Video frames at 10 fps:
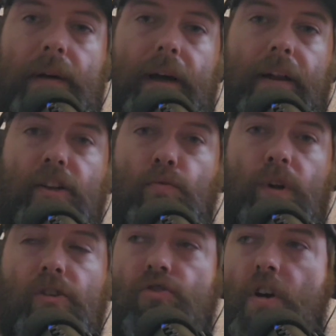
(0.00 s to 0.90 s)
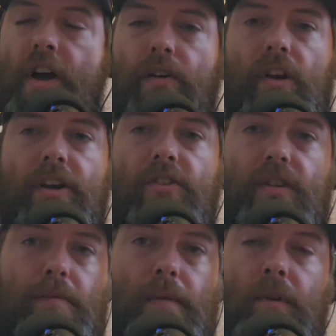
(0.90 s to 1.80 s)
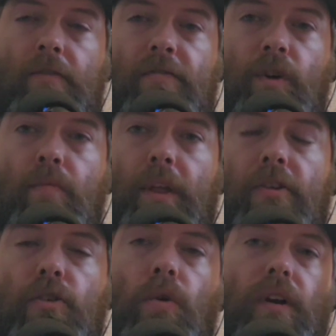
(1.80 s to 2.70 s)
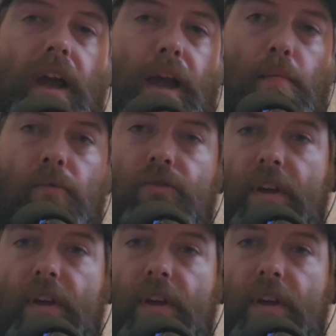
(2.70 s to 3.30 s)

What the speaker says: These weird triangle lights that people have filmed on the door cams.